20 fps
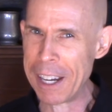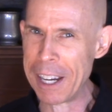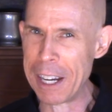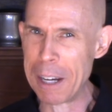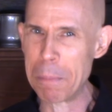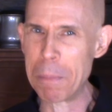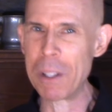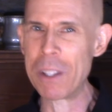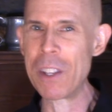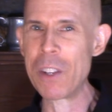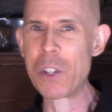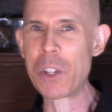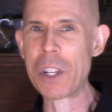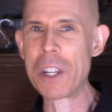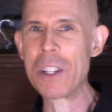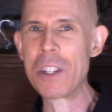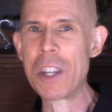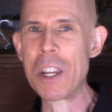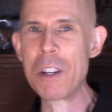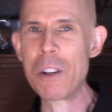But this
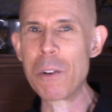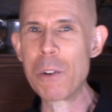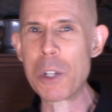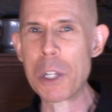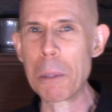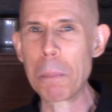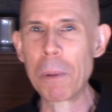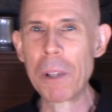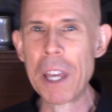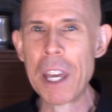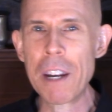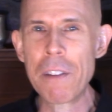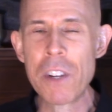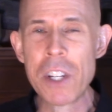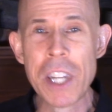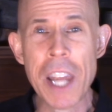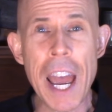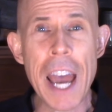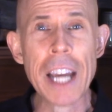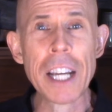continues the plane of
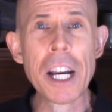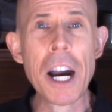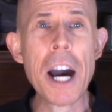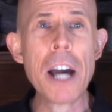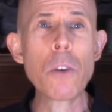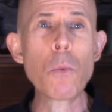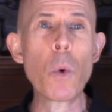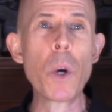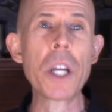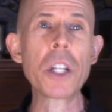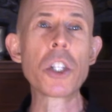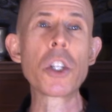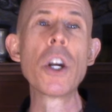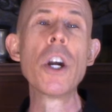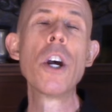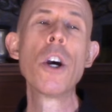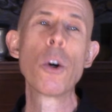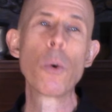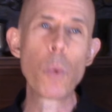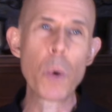attack on which
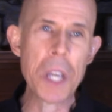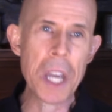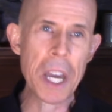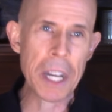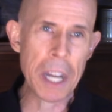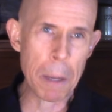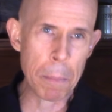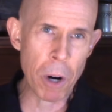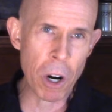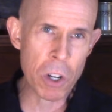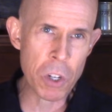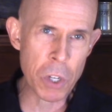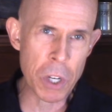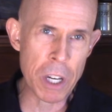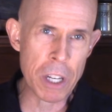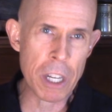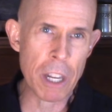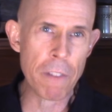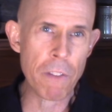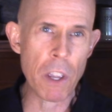we at
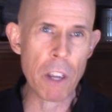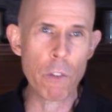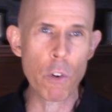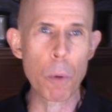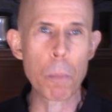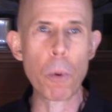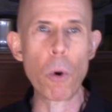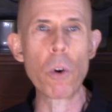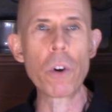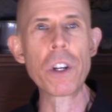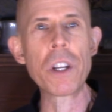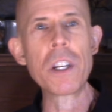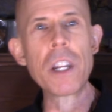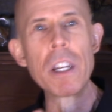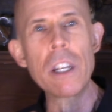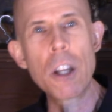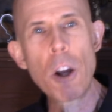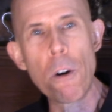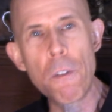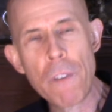MRCTV reported
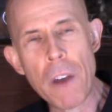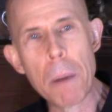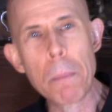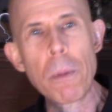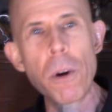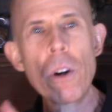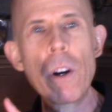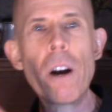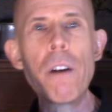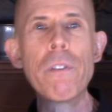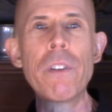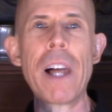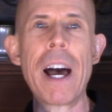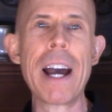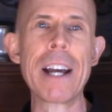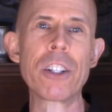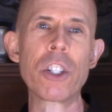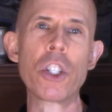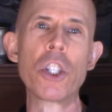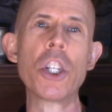in November of
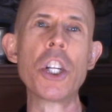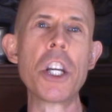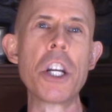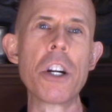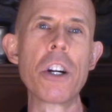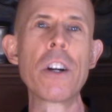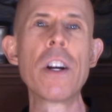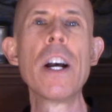last year,